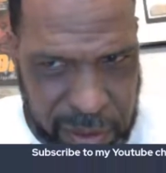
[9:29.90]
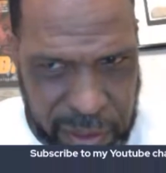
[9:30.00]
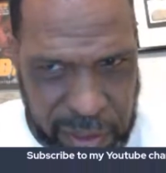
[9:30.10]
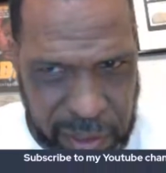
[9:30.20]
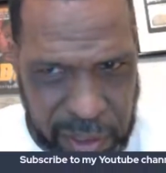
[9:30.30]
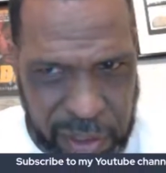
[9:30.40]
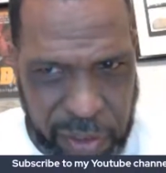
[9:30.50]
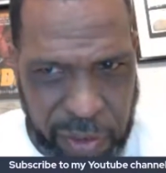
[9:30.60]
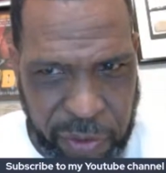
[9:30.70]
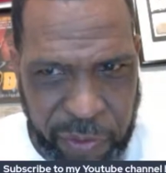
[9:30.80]
Either
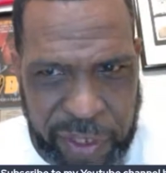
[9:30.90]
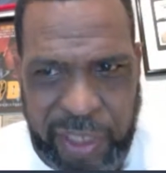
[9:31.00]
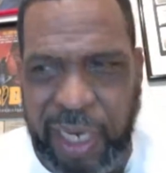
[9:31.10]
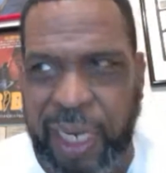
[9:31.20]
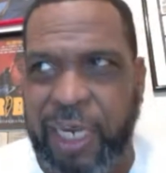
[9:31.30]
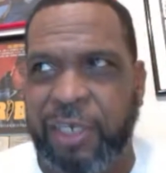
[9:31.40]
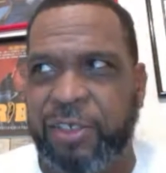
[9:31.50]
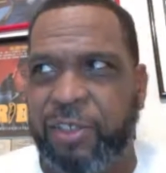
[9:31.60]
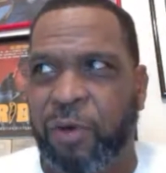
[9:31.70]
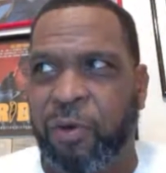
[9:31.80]
you agree to that or you
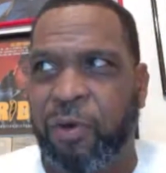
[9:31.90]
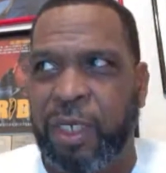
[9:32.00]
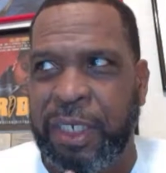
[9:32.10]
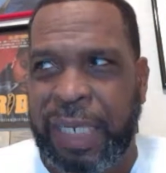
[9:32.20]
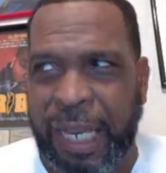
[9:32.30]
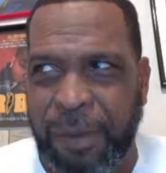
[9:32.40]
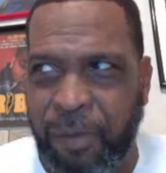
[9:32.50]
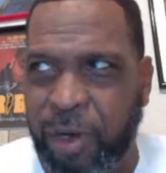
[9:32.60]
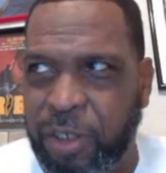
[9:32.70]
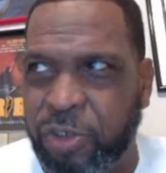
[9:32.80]
don't. They
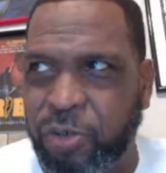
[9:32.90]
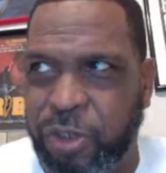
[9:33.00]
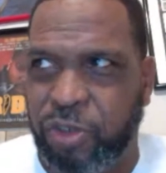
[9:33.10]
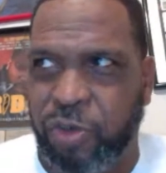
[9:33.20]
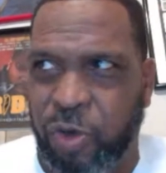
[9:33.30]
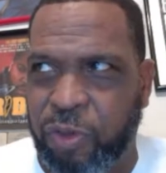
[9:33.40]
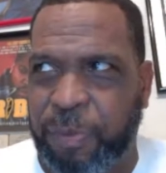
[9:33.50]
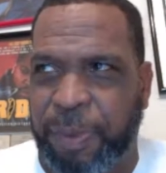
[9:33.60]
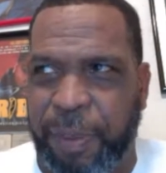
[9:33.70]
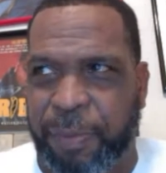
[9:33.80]
want to control the
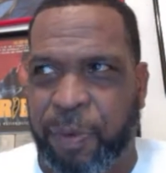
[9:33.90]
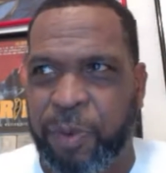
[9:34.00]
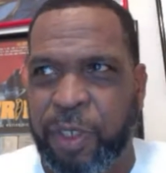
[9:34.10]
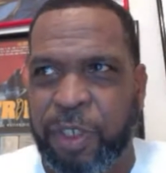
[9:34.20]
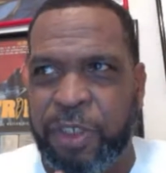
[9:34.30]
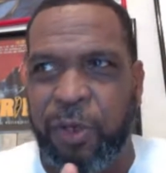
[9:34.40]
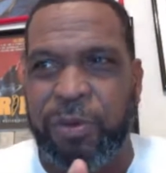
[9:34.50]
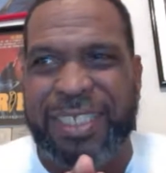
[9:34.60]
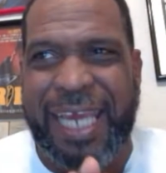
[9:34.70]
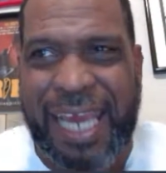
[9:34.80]
people.
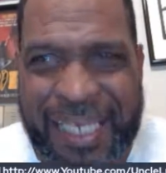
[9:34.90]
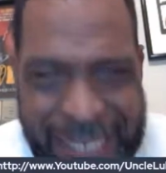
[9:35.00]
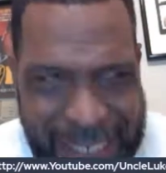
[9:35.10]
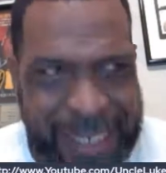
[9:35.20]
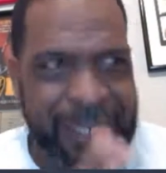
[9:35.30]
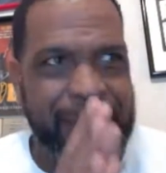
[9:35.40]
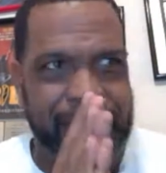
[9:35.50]
So technically,